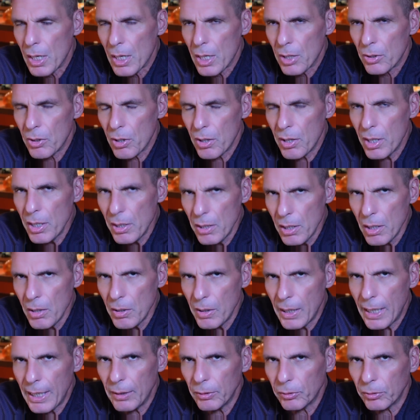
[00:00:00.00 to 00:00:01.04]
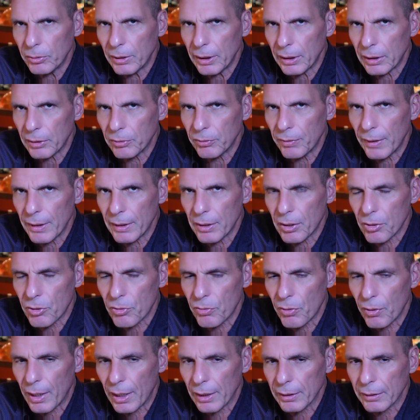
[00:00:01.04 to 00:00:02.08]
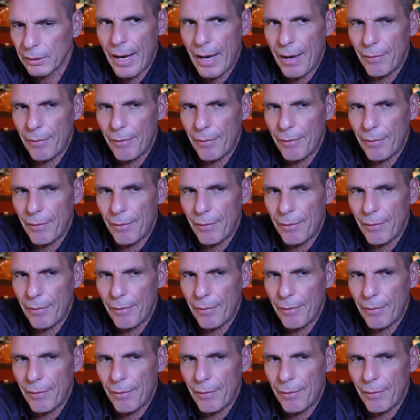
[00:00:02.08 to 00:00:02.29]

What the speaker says: So they know how to take advantage of that,